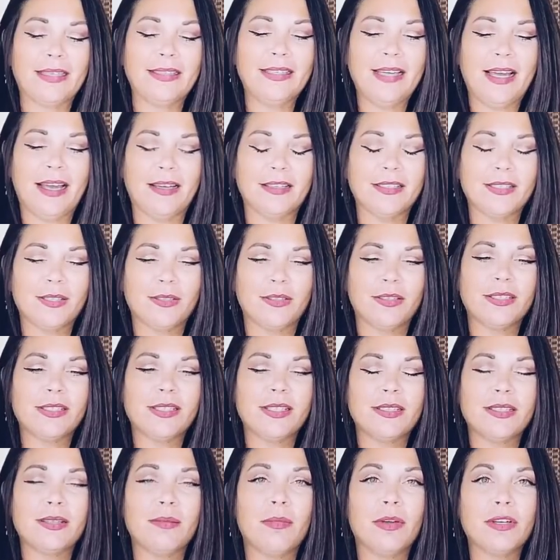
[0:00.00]
Yeah, so this
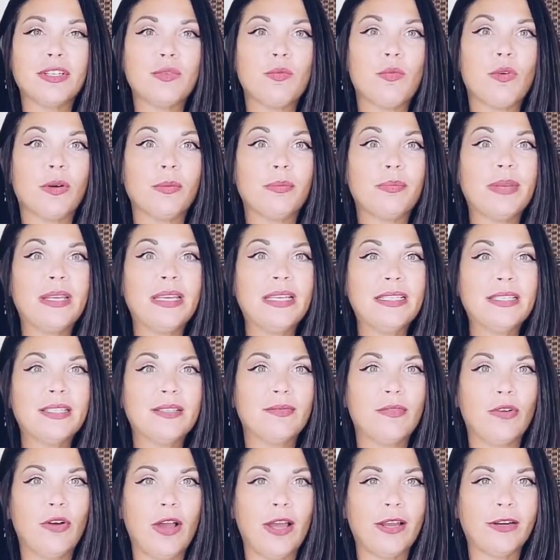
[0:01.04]
is a much more
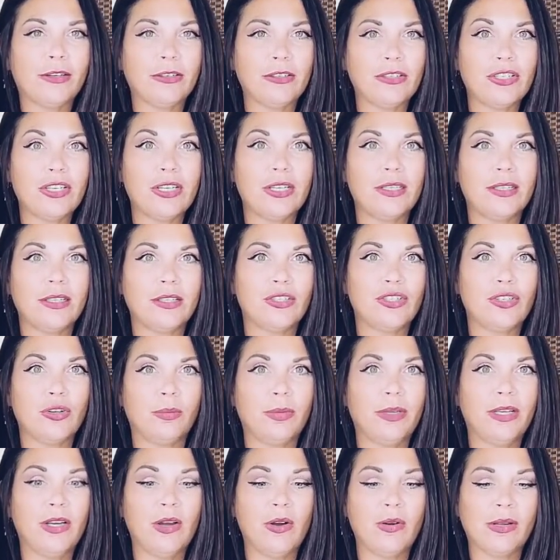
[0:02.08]
peaceful energy that you'll
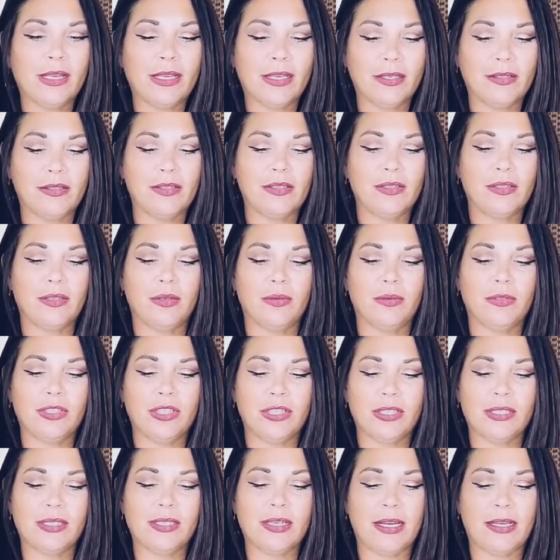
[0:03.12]
be going into,
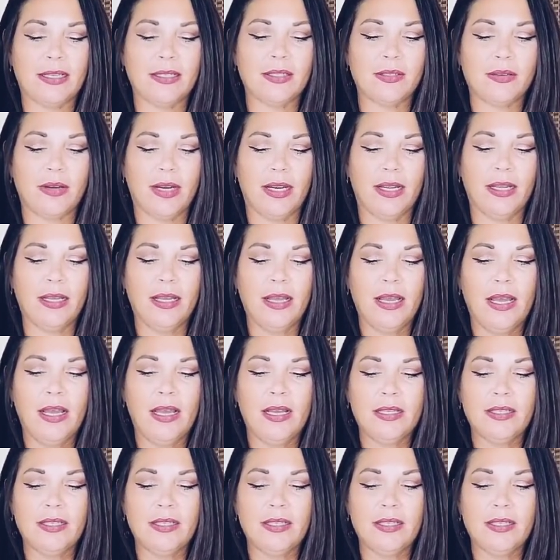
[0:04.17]
which is nice, right?